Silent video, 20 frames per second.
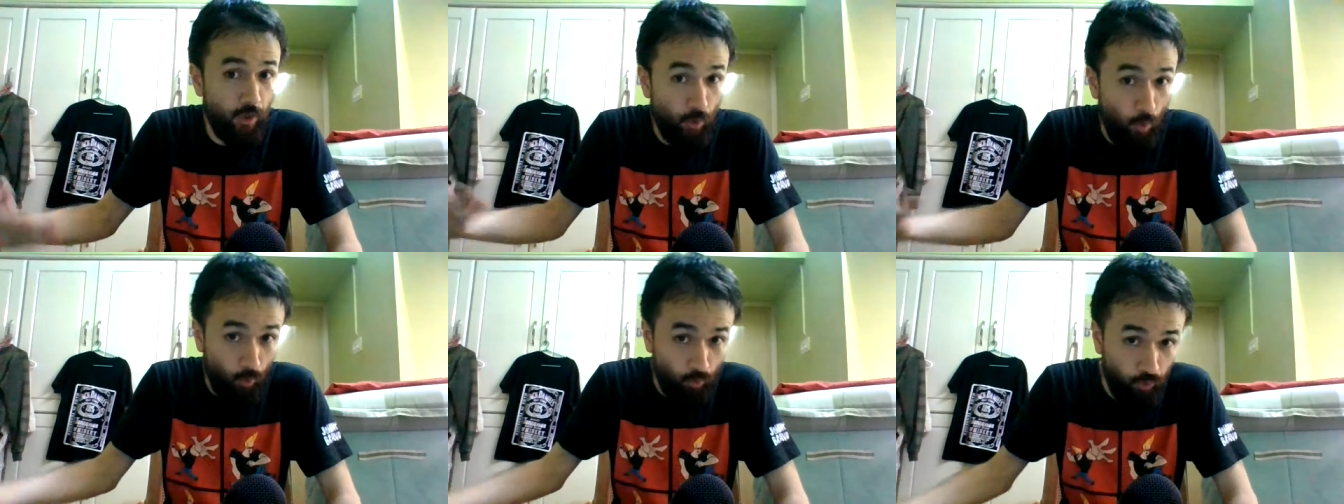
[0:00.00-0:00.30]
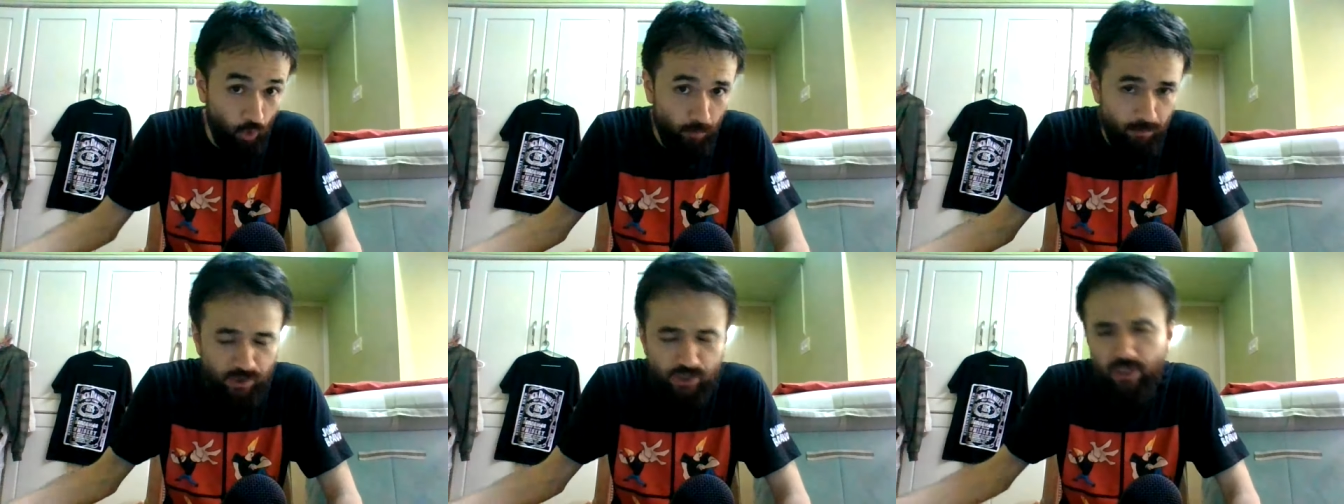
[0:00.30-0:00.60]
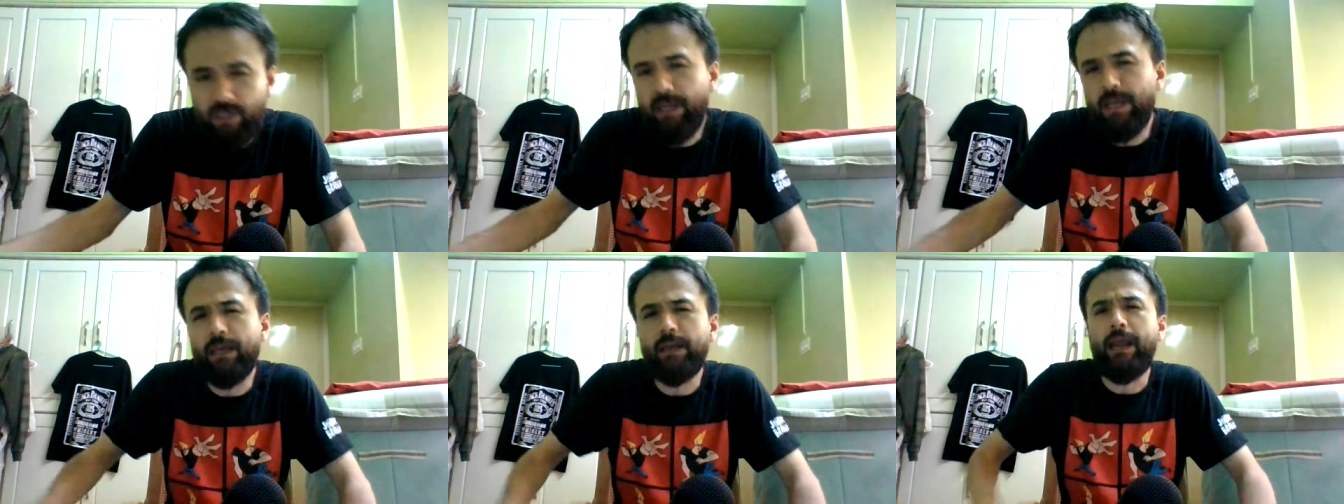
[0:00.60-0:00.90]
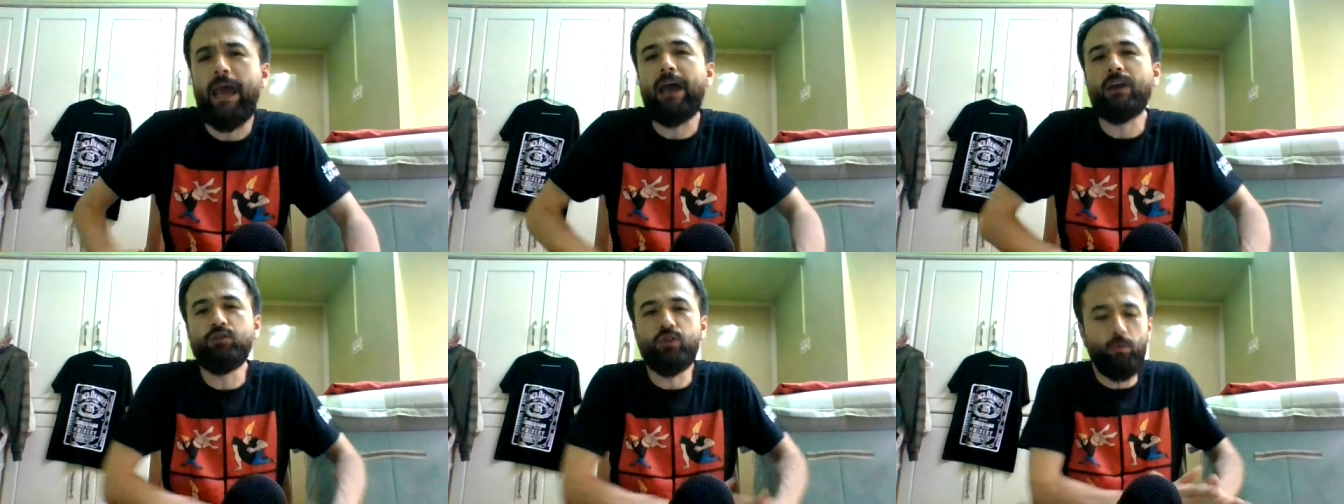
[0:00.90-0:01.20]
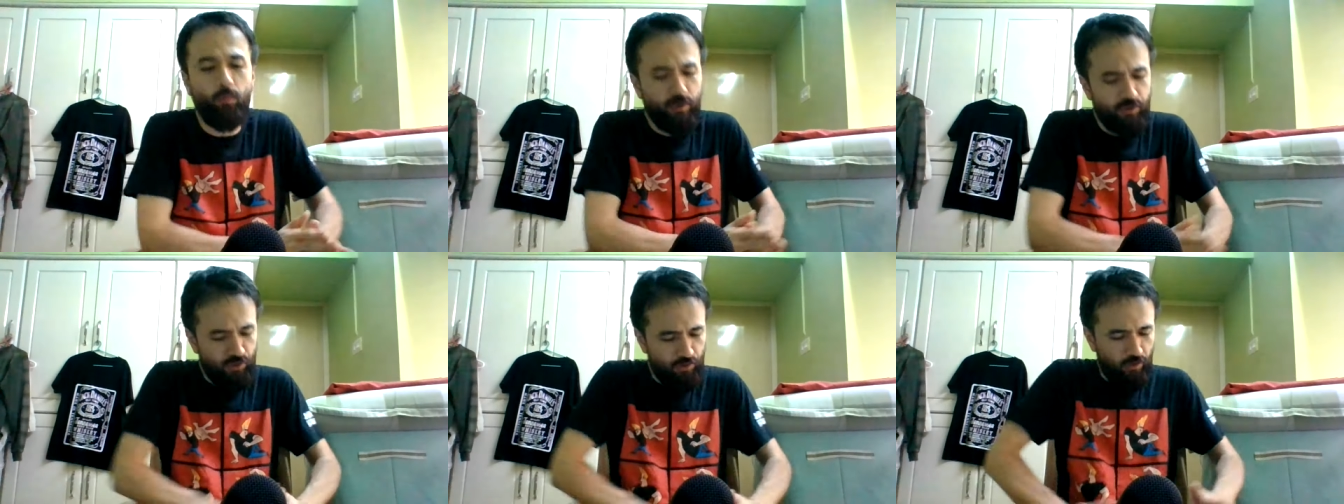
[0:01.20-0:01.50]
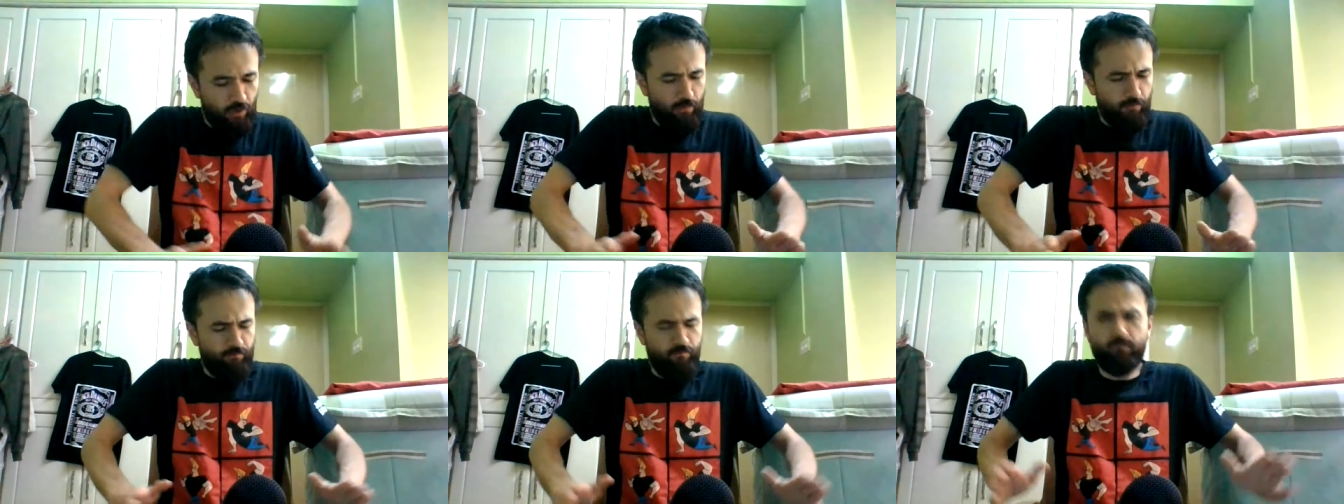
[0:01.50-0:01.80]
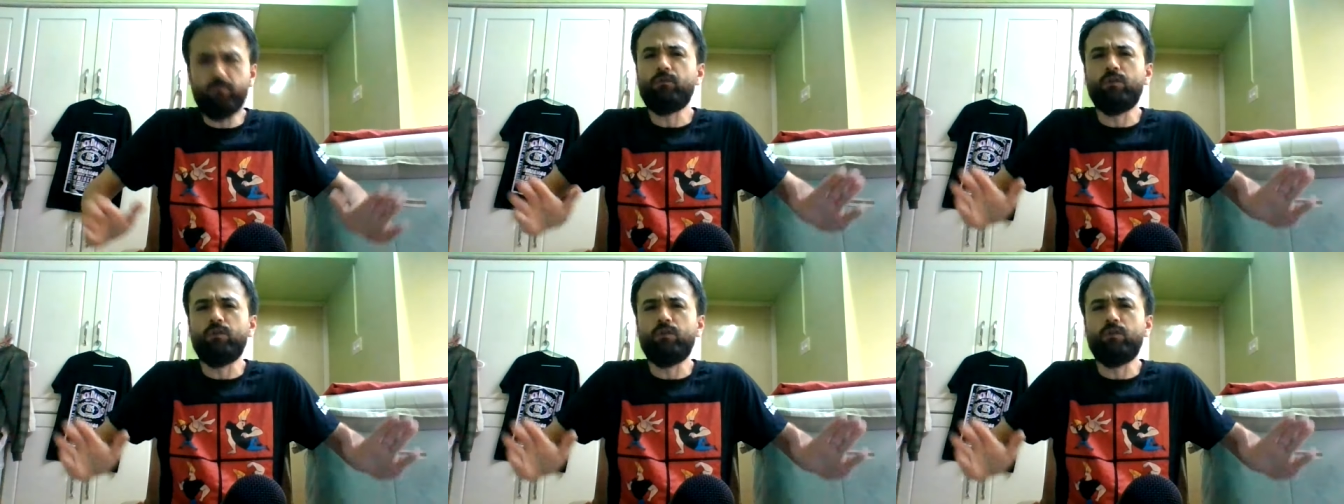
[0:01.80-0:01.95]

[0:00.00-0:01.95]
in Oklahoma City and actually went to the